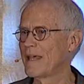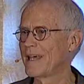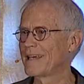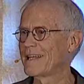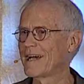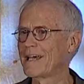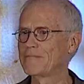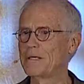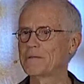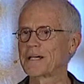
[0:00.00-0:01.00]
And I
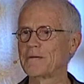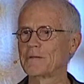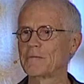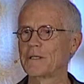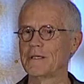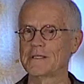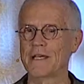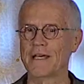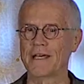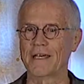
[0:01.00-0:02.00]
had people coming to me
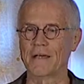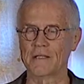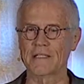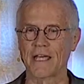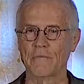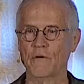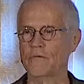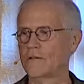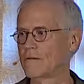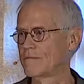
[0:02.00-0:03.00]
saying, it's game
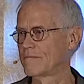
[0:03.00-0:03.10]
over